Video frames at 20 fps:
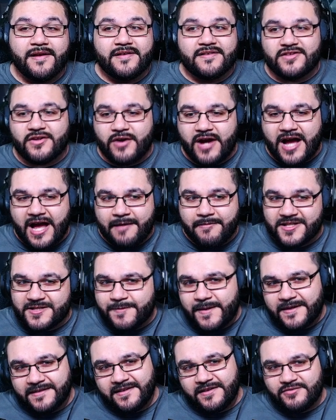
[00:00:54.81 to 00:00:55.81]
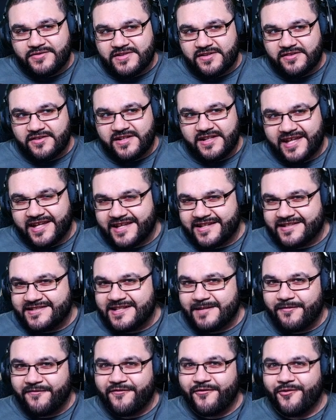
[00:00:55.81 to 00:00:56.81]
So I'm expecting utility, like I
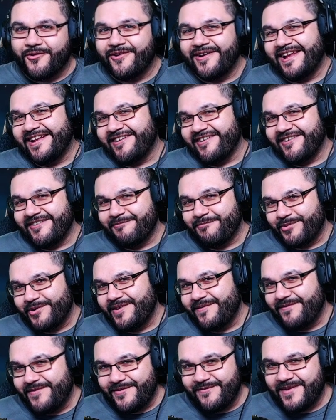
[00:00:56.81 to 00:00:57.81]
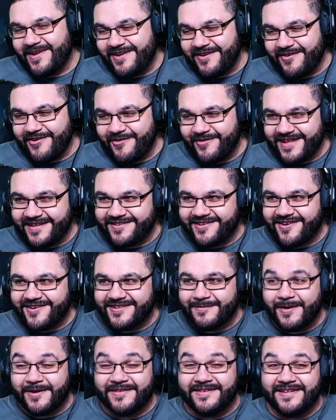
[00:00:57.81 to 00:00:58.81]
said before in our preview video that
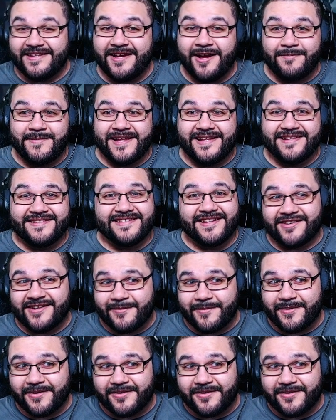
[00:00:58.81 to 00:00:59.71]
talked about the updates that are coming